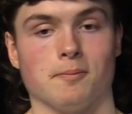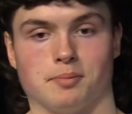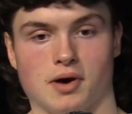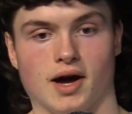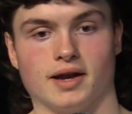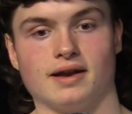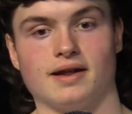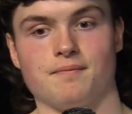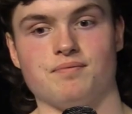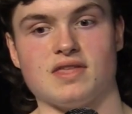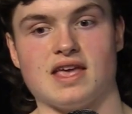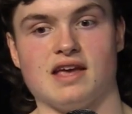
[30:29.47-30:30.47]
but
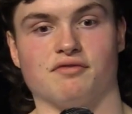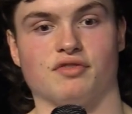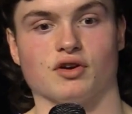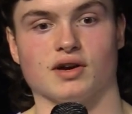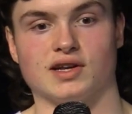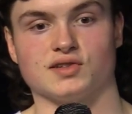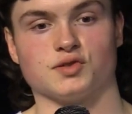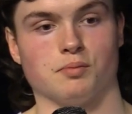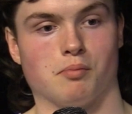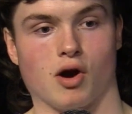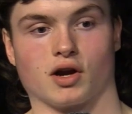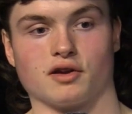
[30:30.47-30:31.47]
if there is a
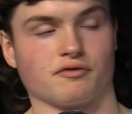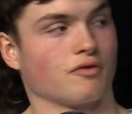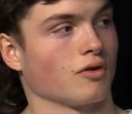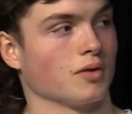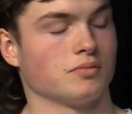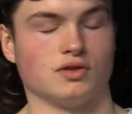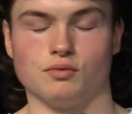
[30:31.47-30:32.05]
market for him,